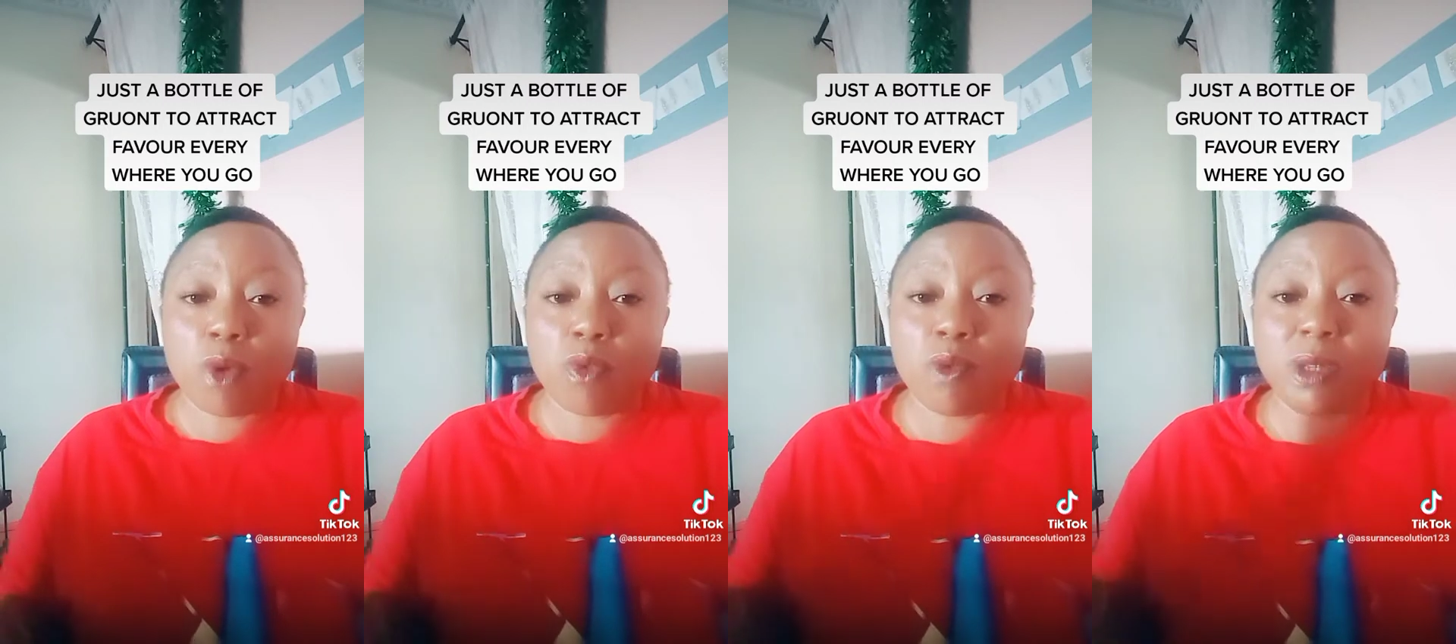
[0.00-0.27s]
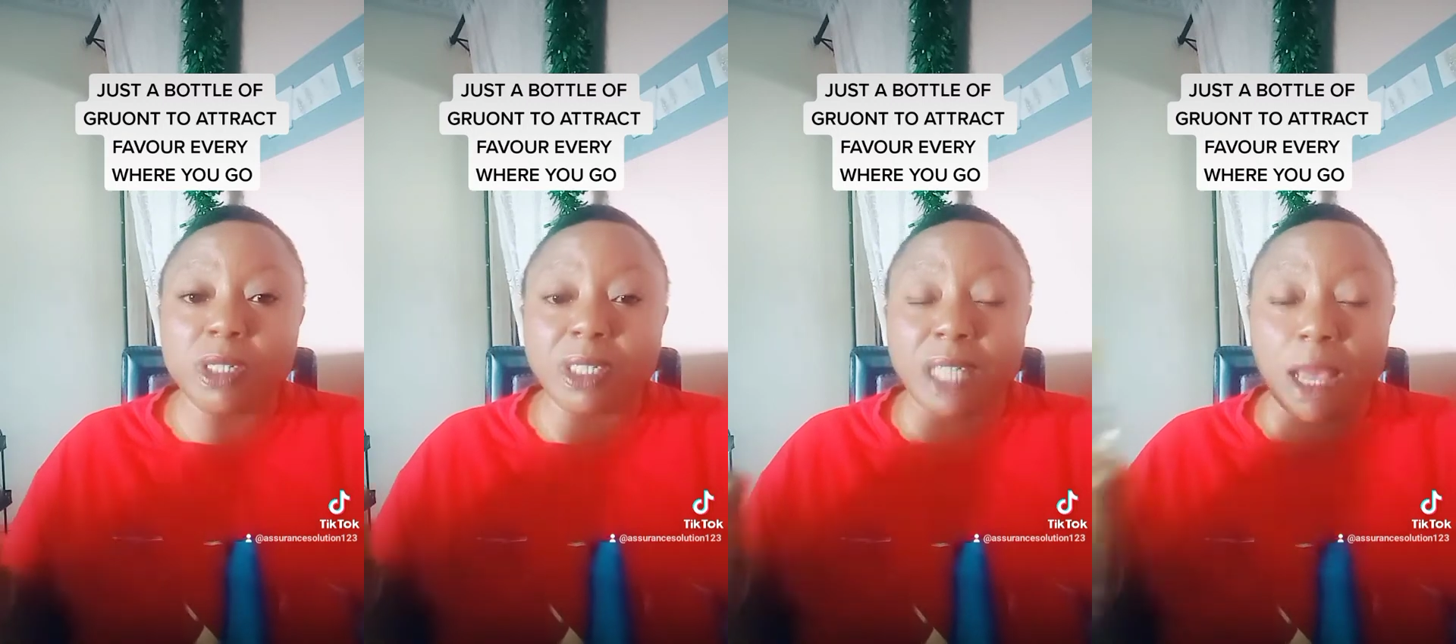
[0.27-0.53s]

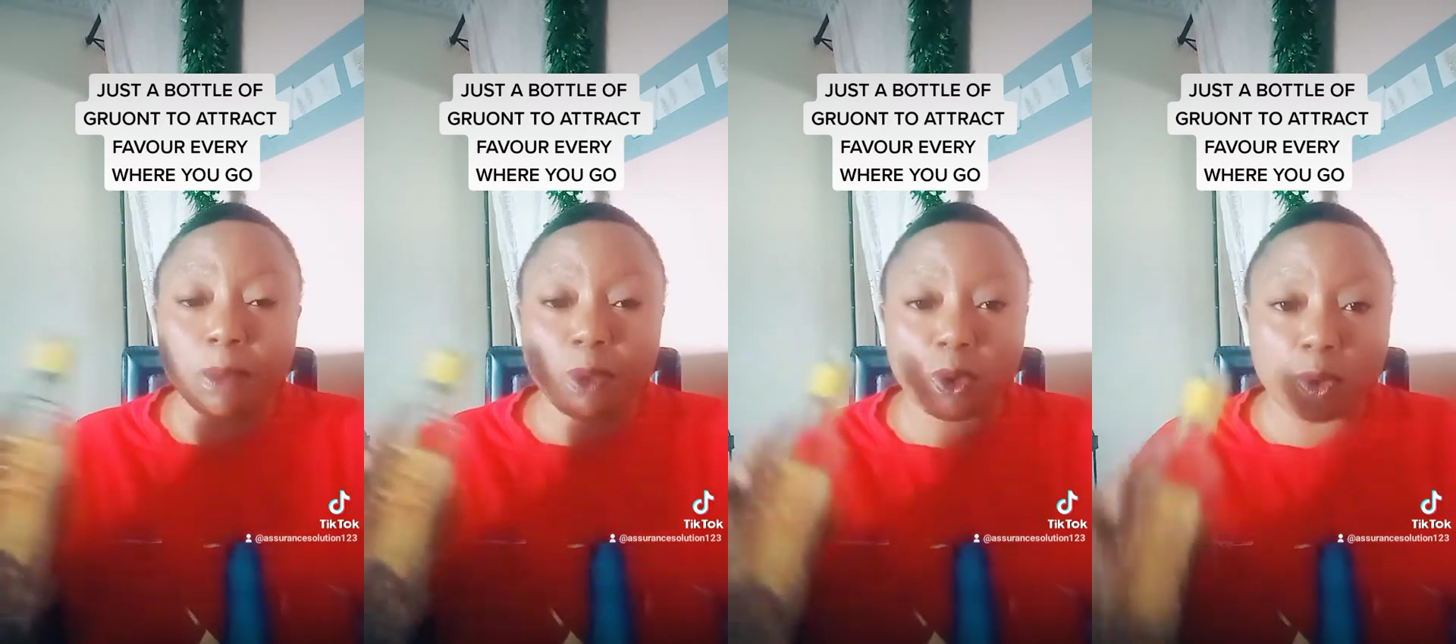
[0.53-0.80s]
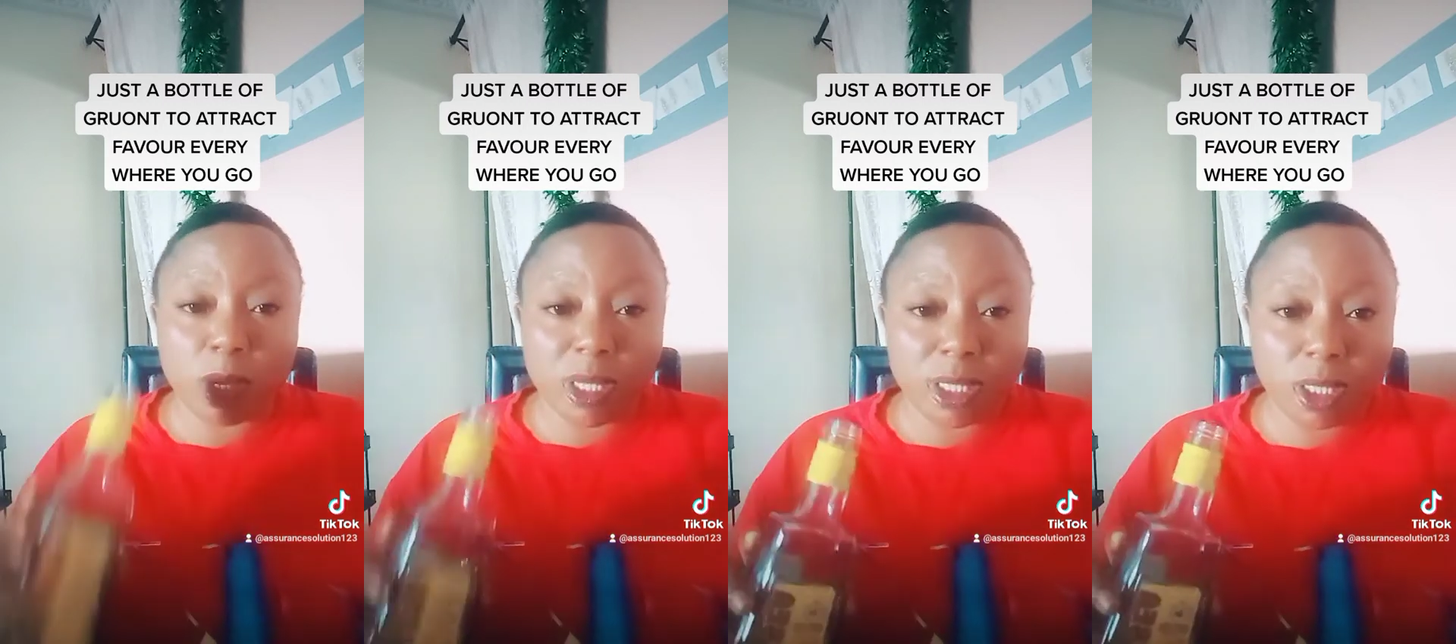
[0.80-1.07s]
Read Psalm
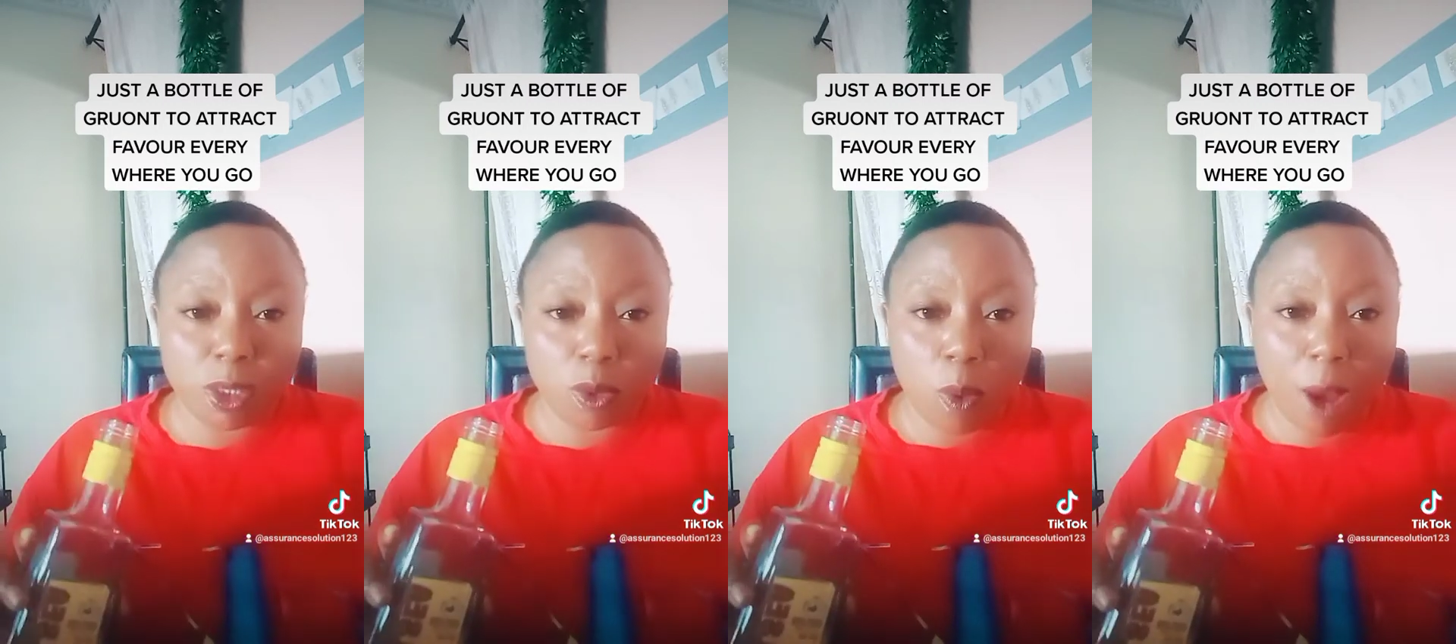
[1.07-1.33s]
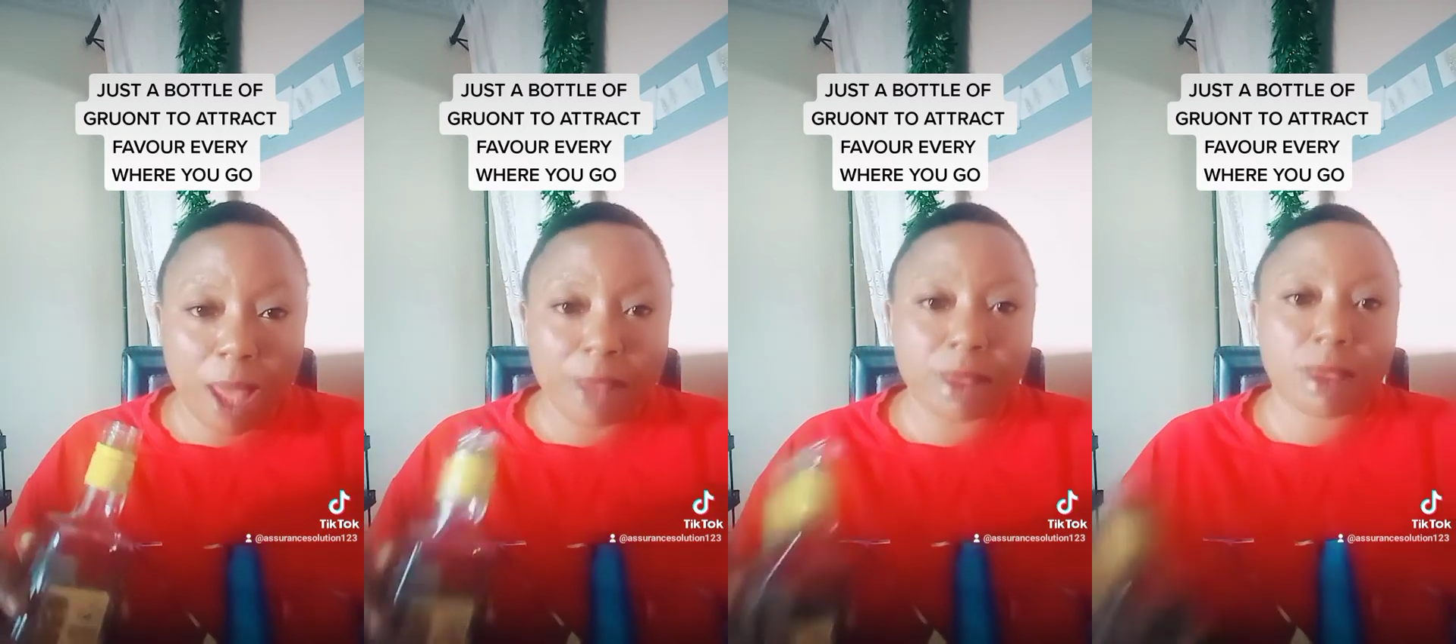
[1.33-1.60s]

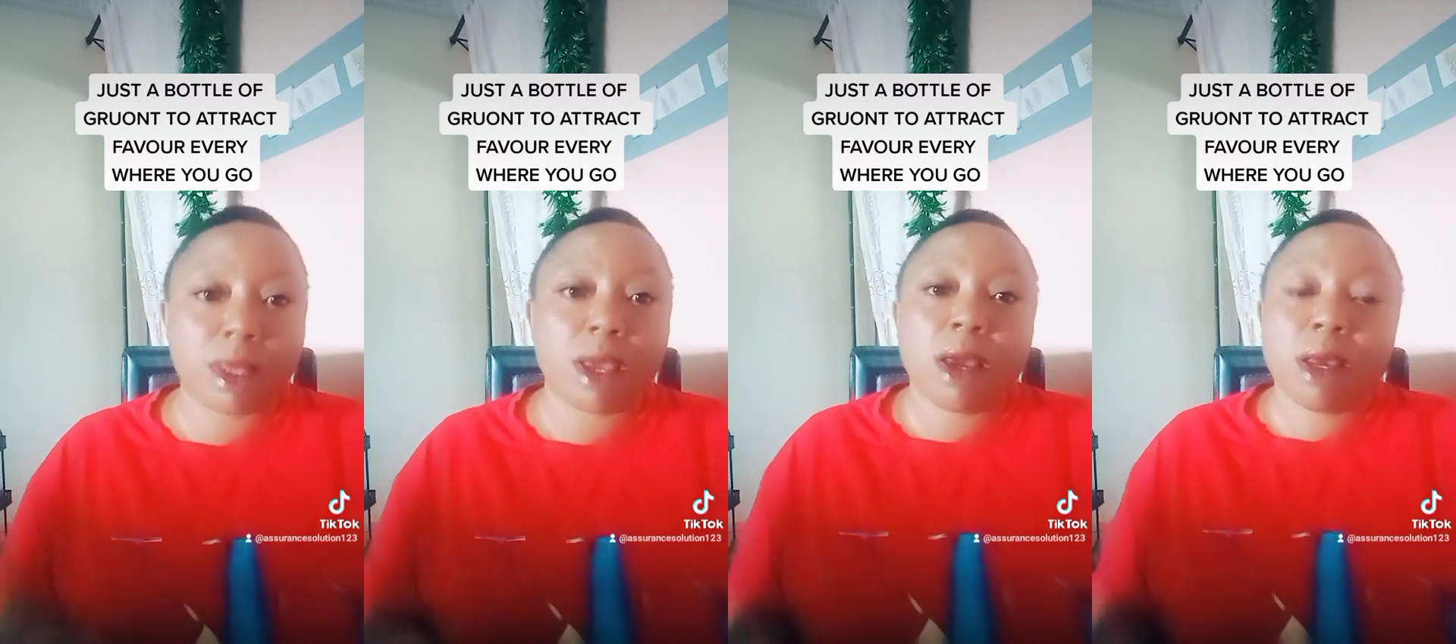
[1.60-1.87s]
21.